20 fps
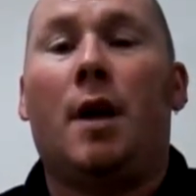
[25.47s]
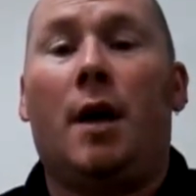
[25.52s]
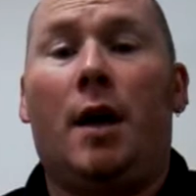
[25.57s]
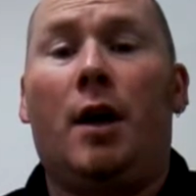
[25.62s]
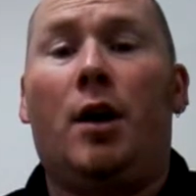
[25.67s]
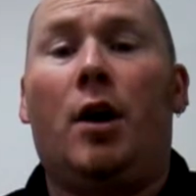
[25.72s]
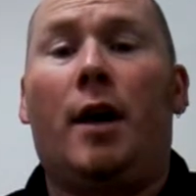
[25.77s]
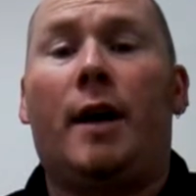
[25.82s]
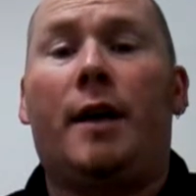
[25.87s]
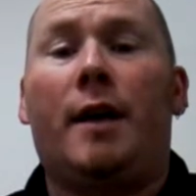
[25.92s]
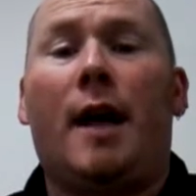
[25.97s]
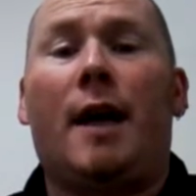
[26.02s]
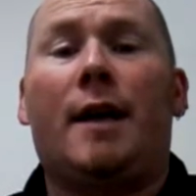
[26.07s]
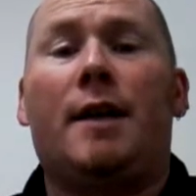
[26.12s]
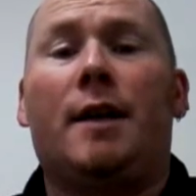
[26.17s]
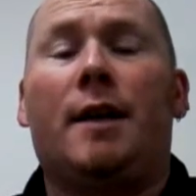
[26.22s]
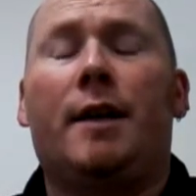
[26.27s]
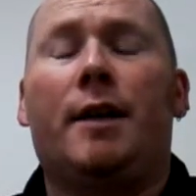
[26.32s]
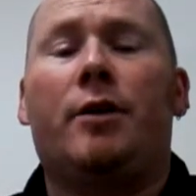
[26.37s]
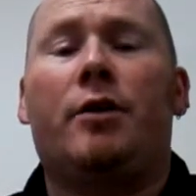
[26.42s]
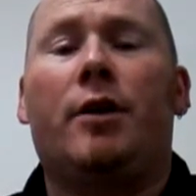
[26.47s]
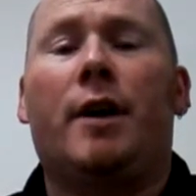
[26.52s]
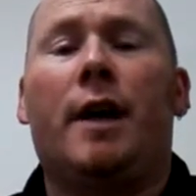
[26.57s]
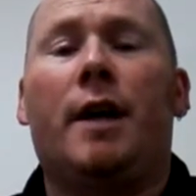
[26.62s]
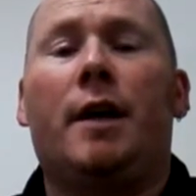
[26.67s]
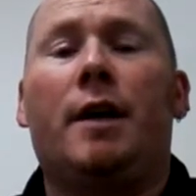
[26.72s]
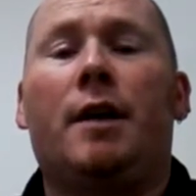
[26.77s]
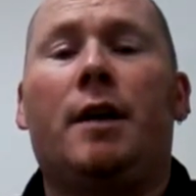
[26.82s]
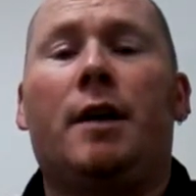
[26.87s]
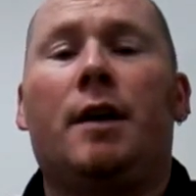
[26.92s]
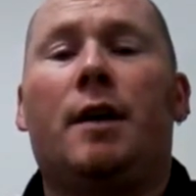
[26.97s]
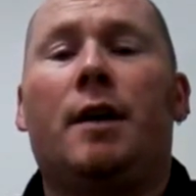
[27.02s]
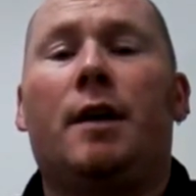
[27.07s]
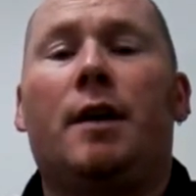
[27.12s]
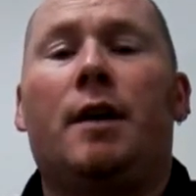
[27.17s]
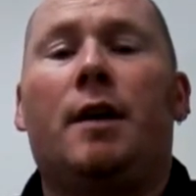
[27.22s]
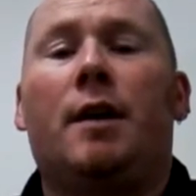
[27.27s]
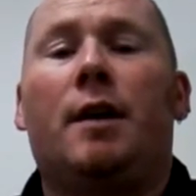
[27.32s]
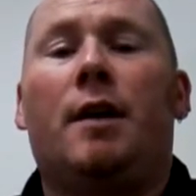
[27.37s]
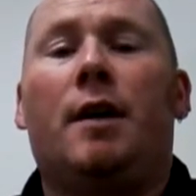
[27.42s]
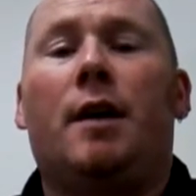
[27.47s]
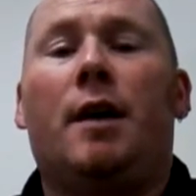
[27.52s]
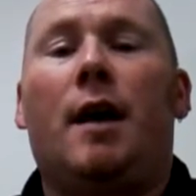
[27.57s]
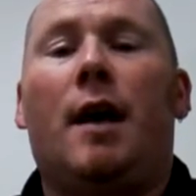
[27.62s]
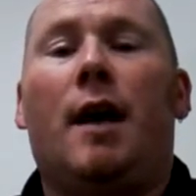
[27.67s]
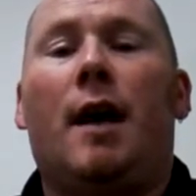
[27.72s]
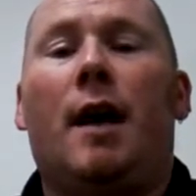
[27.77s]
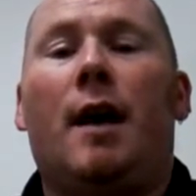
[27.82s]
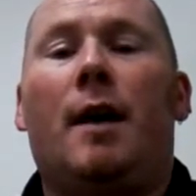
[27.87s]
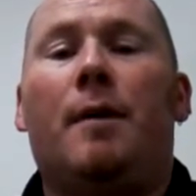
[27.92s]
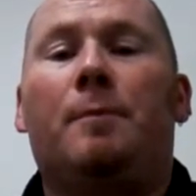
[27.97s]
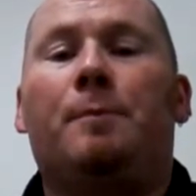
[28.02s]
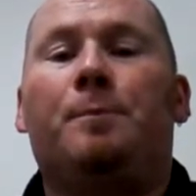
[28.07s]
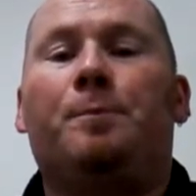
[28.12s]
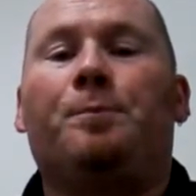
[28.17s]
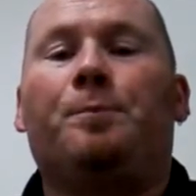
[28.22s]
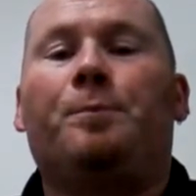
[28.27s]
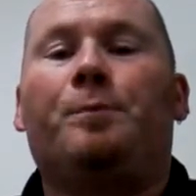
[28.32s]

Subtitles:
and I'd utterly agree. You